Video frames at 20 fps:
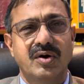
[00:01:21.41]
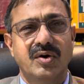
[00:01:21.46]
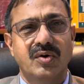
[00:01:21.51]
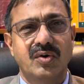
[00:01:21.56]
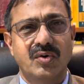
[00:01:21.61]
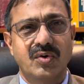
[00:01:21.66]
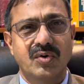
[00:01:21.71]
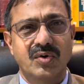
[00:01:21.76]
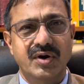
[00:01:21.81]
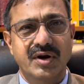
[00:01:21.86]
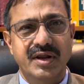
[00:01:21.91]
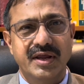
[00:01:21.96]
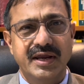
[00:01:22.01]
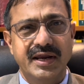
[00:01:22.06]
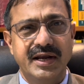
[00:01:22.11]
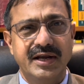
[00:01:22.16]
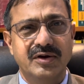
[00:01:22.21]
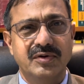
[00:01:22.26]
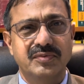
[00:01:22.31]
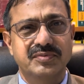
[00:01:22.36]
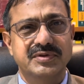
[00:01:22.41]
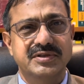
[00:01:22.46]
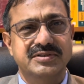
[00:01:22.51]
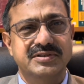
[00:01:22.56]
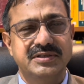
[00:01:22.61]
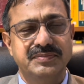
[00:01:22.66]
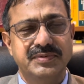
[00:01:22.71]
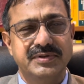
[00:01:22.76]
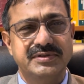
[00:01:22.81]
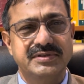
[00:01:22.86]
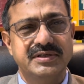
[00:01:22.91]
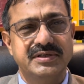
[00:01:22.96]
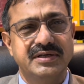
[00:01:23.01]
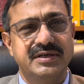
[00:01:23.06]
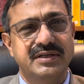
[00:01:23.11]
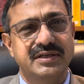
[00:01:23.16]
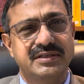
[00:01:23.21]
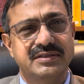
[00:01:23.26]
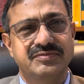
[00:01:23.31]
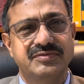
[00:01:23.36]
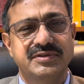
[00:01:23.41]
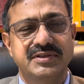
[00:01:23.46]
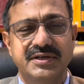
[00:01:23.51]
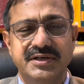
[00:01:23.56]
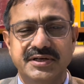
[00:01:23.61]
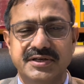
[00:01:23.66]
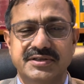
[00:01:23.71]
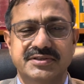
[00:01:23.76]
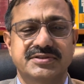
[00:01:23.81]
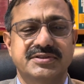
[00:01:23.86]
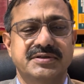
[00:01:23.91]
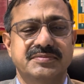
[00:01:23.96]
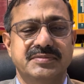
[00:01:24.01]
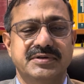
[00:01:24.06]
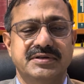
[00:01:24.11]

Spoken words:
Order 8 of the CPC deals with the written statement.